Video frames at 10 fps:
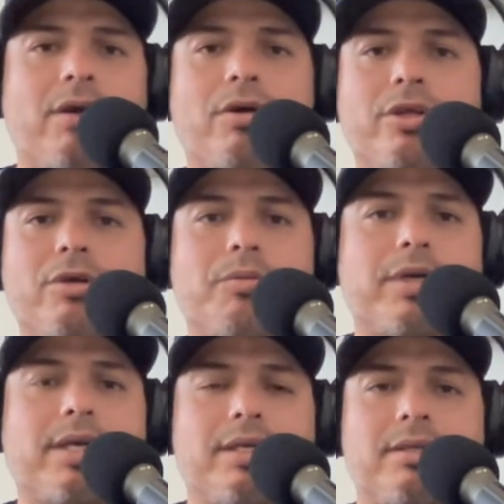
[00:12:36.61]
Oh, you know, we're
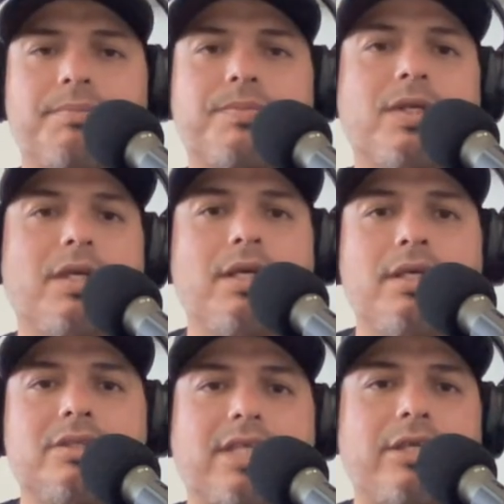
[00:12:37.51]
going to
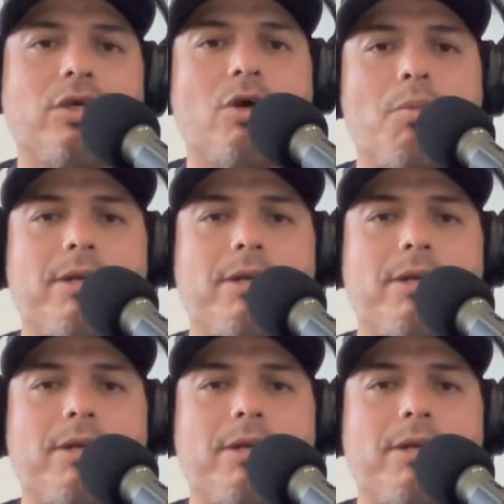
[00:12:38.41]
send you home